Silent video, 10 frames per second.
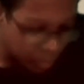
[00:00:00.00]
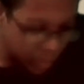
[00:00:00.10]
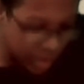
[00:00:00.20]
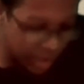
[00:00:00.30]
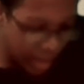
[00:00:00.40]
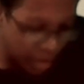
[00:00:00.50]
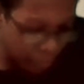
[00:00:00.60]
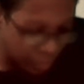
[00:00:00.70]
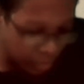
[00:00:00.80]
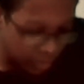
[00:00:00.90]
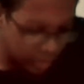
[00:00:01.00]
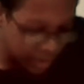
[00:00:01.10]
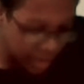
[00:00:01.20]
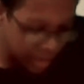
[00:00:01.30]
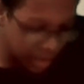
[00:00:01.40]
we'd ever
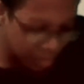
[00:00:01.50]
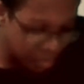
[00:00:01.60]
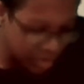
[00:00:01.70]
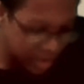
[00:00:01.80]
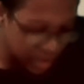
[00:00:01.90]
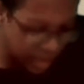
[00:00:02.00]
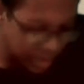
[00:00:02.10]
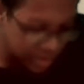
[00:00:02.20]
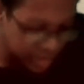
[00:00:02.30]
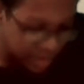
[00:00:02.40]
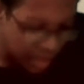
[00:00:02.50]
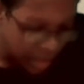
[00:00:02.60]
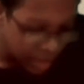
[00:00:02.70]
get a complete case.